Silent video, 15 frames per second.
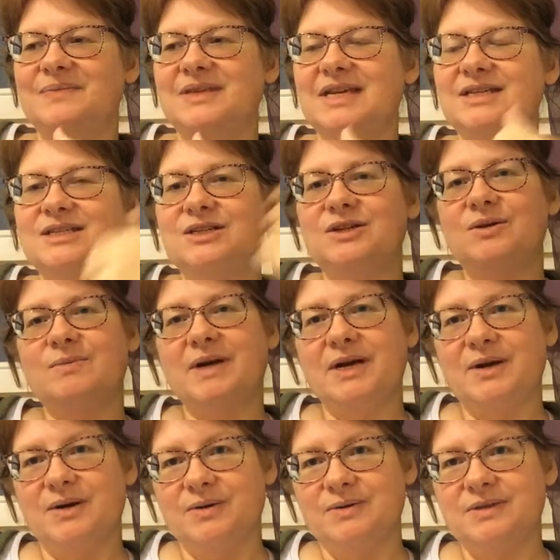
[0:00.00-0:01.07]
get to know my
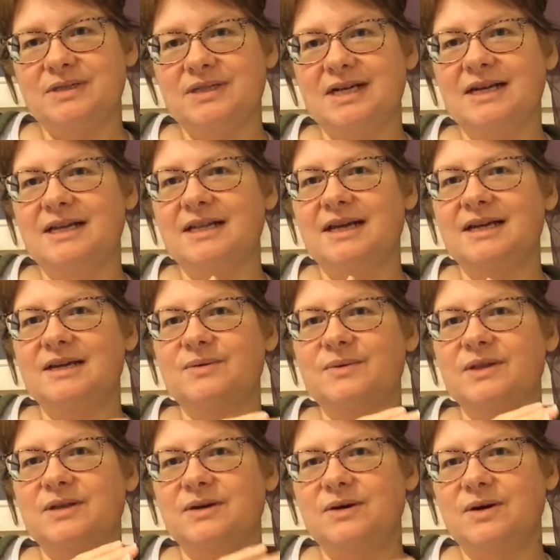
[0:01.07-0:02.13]
host, and I like it
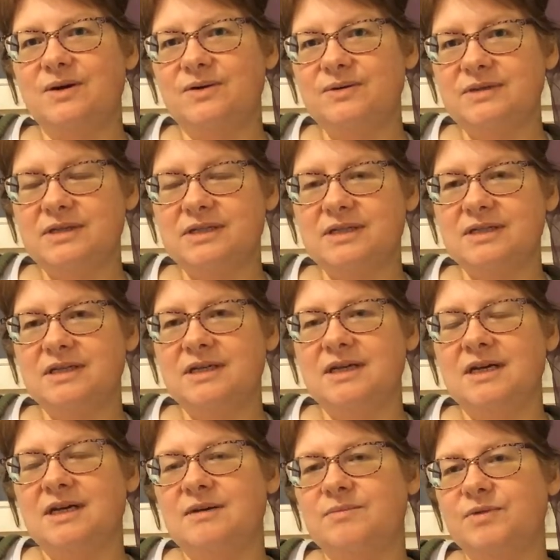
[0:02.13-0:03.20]
when the host,
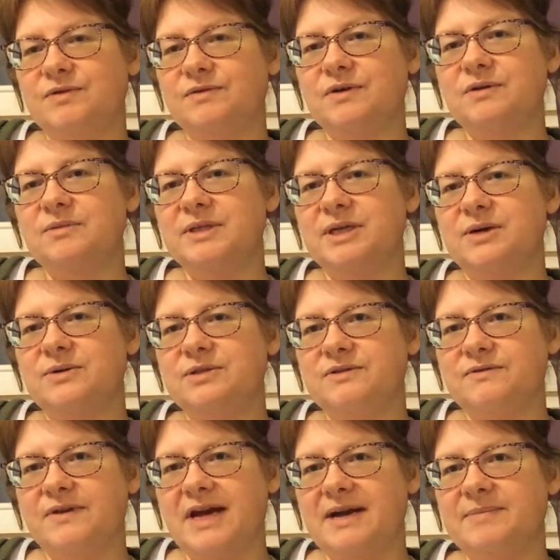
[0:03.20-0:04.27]
preferably a host
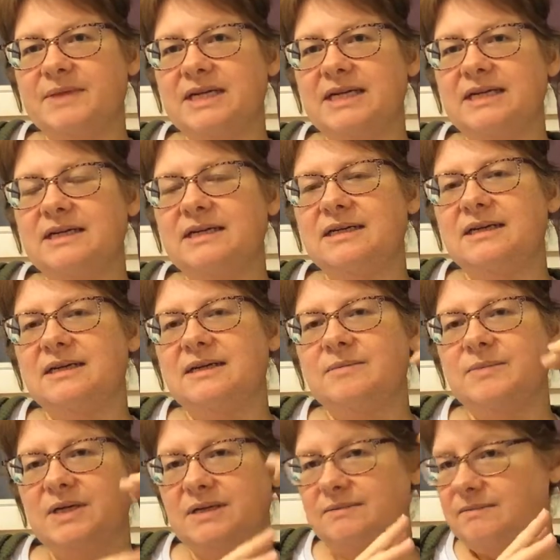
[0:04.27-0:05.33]
family,
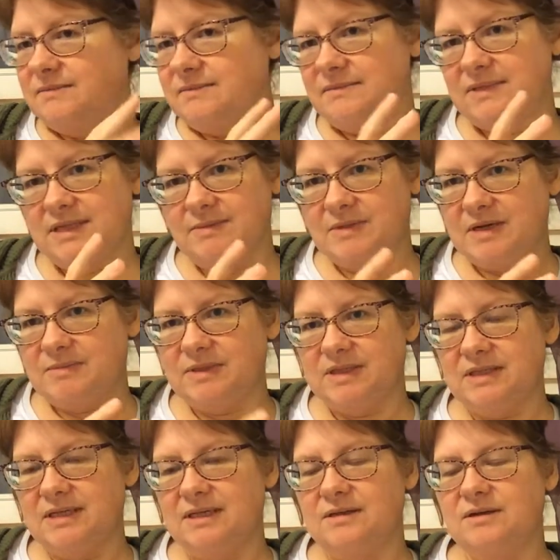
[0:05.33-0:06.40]
but sometimes a
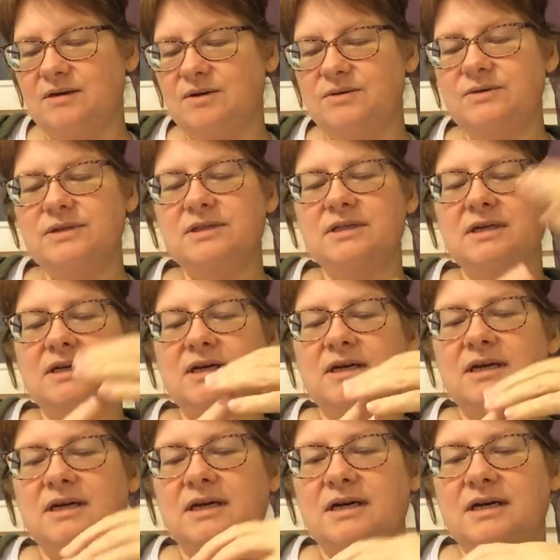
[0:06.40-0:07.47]
single host,
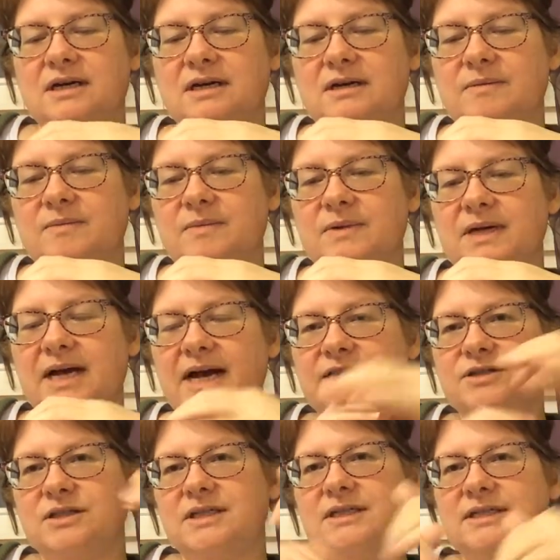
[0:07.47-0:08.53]

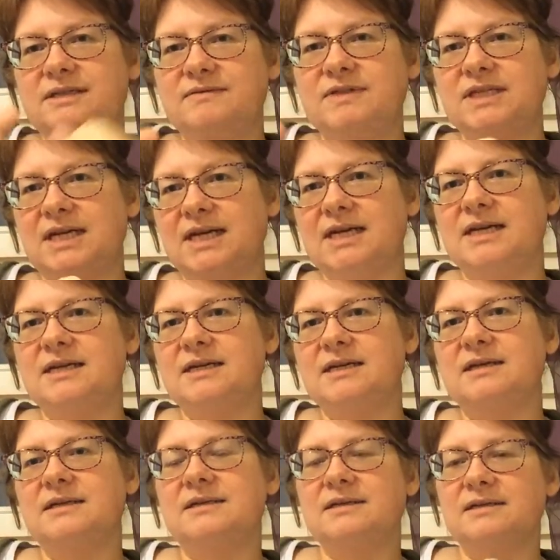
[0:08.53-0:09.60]
actually lives in
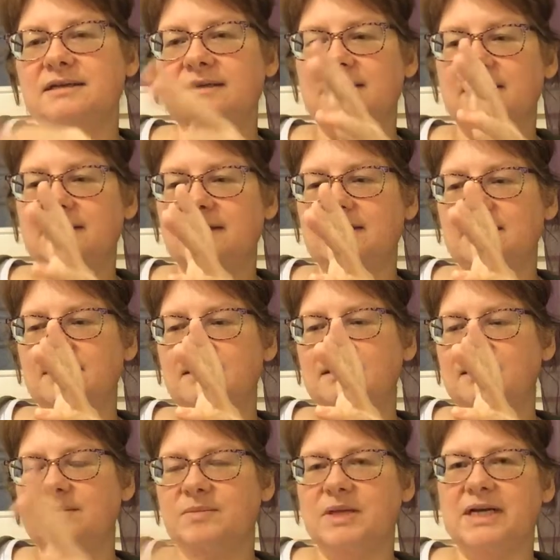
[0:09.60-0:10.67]

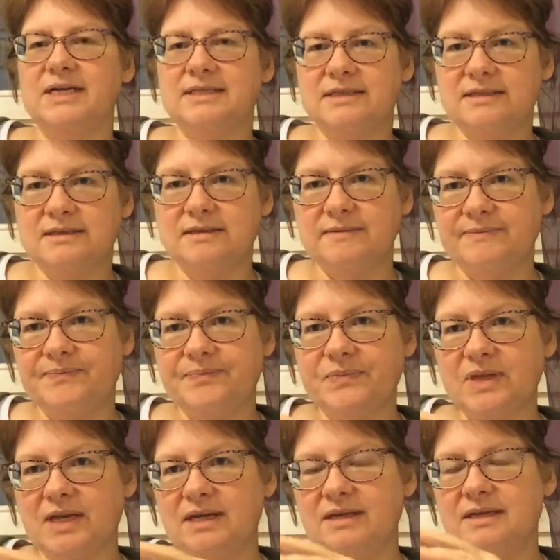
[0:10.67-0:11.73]
the place
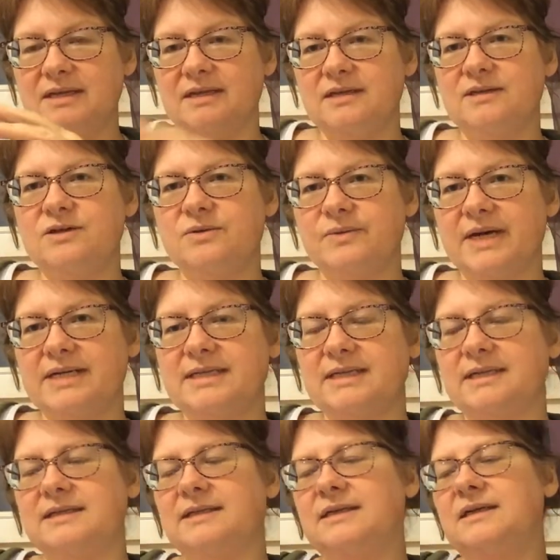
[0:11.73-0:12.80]
that you're
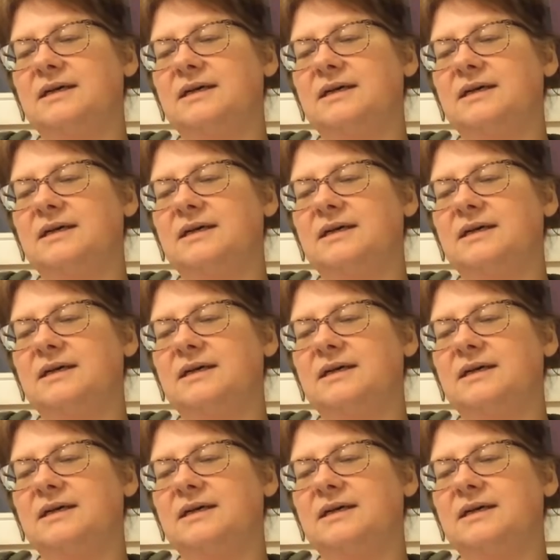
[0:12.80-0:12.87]
renting.